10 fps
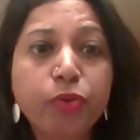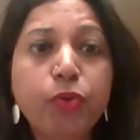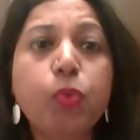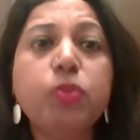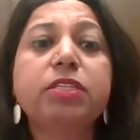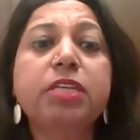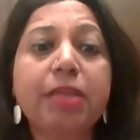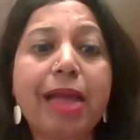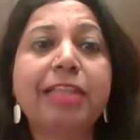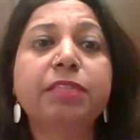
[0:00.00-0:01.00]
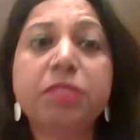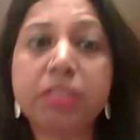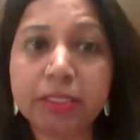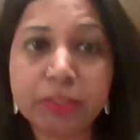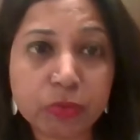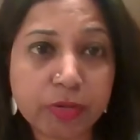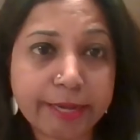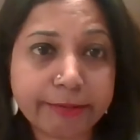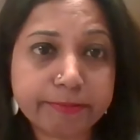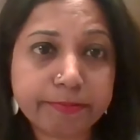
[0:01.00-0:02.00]
use it as much as you
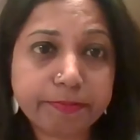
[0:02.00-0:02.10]
can.